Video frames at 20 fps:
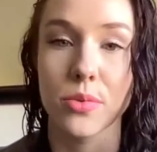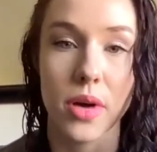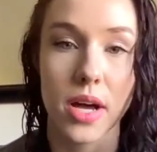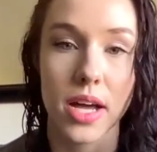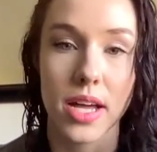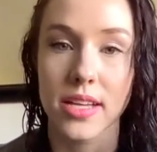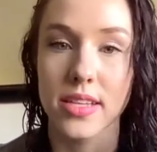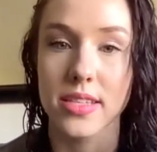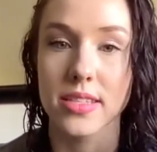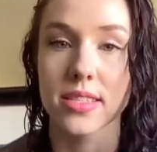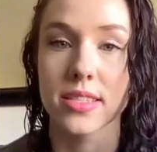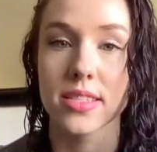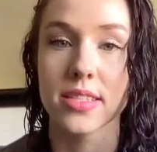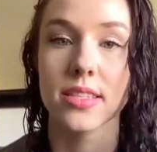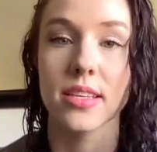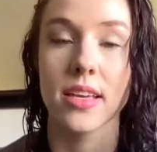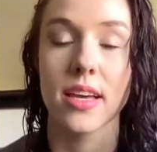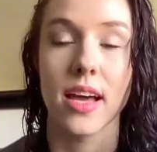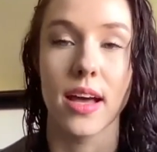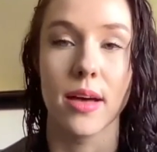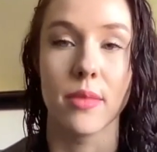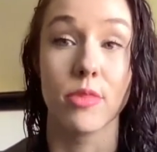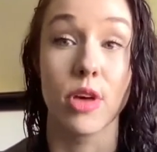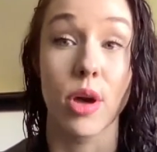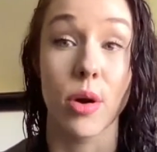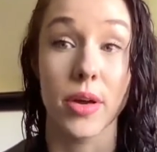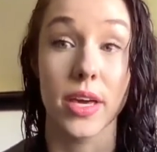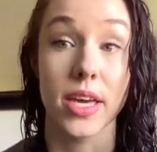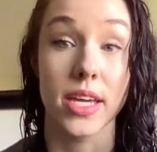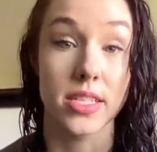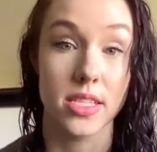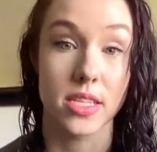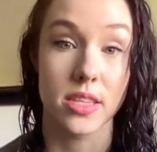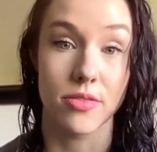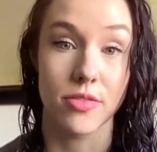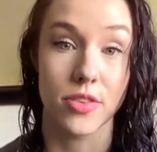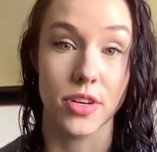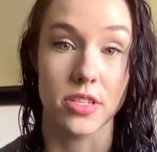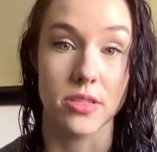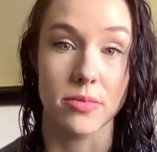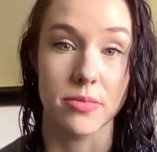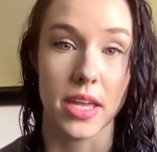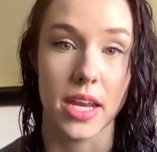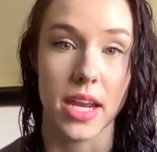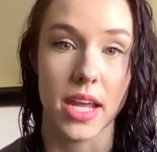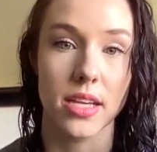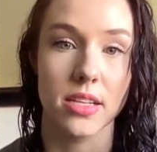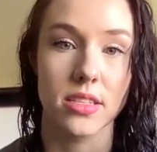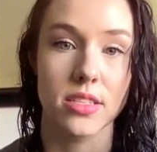was going into the first meeting.